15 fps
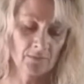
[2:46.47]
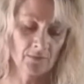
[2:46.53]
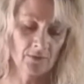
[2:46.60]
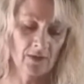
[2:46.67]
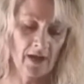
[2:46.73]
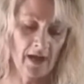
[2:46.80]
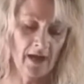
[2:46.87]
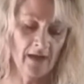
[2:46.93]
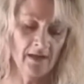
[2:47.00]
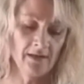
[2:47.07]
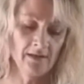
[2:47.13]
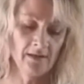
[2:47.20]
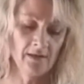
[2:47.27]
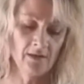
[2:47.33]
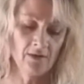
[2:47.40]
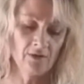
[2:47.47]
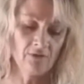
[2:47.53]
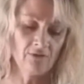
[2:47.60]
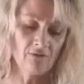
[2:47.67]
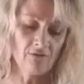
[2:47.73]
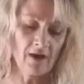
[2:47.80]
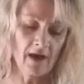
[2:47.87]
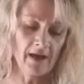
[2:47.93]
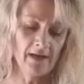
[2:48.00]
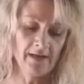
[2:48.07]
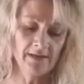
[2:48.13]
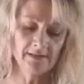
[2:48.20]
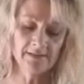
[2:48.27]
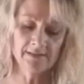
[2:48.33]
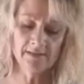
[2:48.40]
Okay, right,
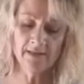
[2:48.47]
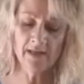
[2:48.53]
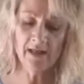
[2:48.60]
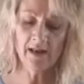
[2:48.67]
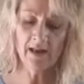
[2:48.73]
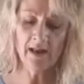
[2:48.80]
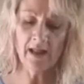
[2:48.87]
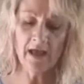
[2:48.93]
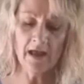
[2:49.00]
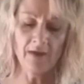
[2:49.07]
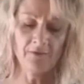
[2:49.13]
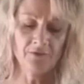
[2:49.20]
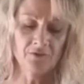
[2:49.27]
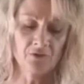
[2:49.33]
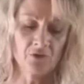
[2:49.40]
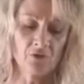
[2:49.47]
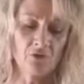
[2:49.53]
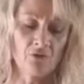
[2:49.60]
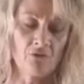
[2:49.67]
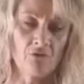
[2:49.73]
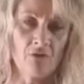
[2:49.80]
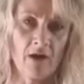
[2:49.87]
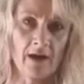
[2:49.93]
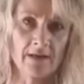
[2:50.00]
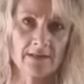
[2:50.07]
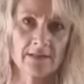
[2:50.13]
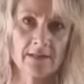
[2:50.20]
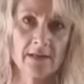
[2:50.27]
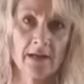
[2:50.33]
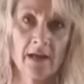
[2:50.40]
left,
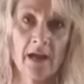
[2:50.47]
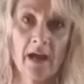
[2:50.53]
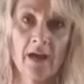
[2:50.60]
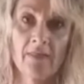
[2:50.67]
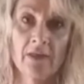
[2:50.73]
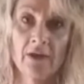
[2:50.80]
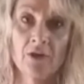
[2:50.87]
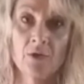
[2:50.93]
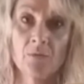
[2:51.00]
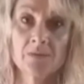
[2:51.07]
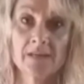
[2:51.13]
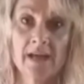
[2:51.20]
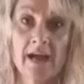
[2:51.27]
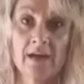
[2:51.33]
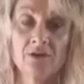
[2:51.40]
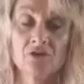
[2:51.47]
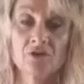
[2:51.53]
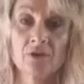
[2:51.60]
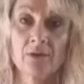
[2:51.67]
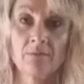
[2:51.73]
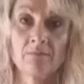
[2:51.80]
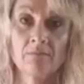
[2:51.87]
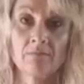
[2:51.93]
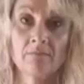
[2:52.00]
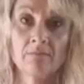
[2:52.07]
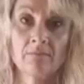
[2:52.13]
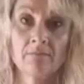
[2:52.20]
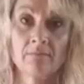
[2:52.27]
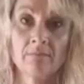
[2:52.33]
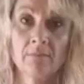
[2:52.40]
right. And then you're going to catch them.
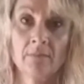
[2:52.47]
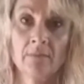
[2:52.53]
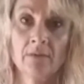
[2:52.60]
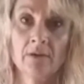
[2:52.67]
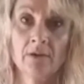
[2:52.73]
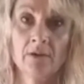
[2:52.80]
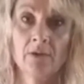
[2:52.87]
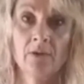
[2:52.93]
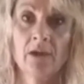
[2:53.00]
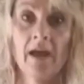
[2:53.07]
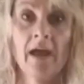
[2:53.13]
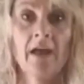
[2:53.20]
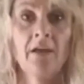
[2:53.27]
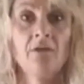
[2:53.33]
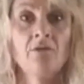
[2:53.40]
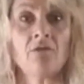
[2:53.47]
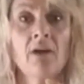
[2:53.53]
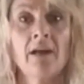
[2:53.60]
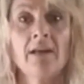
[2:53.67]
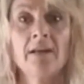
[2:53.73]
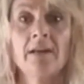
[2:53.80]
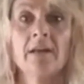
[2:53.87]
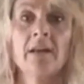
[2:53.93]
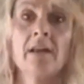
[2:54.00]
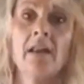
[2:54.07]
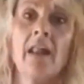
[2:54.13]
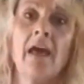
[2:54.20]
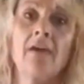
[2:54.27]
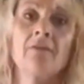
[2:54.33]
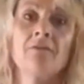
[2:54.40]
Okay, right,
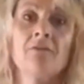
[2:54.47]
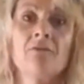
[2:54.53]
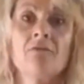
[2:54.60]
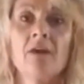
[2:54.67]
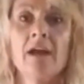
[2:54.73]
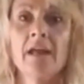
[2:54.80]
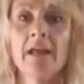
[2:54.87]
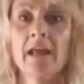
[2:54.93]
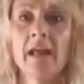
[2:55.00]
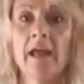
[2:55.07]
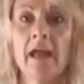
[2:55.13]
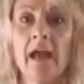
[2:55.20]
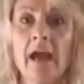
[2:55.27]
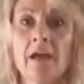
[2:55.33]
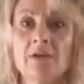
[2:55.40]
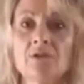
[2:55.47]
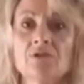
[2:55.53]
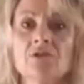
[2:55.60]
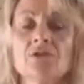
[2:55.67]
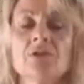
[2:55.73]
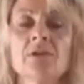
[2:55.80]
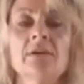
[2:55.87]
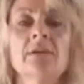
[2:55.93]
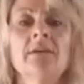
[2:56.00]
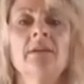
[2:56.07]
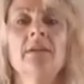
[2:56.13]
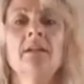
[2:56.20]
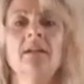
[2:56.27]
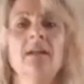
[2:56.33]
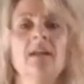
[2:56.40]
left, right, catch.
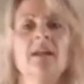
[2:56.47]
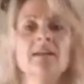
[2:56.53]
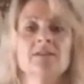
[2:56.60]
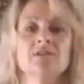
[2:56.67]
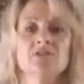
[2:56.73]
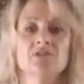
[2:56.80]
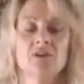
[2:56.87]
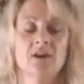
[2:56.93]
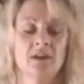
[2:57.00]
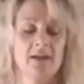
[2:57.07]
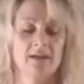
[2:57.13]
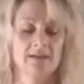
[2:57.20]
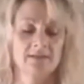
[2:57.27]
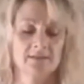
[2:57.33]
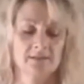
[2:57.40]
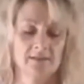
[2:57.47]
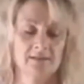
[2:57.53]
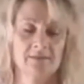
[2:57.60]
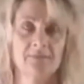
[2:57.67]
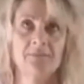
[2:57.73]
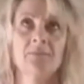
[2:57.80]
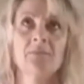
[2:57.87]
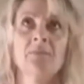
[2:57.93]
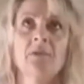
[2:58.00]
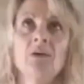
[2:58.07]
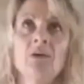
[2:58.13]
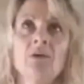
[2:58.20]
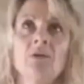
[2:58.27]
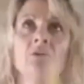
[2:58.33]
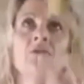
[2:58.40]
Let's try it.
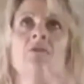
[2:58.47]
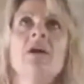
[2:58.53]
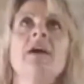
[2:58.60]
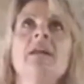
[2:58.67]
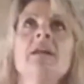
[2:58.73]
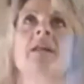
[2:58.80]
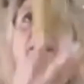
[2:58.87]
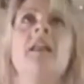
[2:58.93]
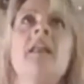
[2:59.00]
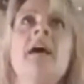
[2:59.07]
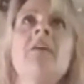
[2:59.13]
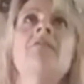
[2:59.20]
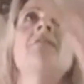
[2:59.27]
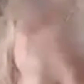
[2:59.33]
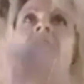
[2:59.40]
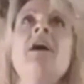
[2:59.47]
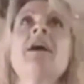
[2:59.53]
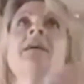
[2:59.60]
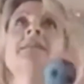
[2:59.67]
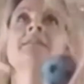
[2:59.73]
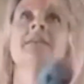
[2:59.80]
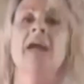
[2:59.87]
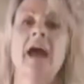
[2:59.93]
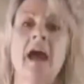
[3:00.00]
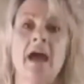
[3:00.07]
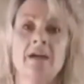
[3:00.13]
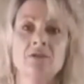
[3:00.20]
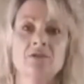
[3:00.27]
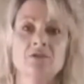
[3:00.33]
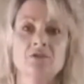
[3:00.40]
Right, left, right,
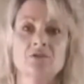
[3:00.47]
catch.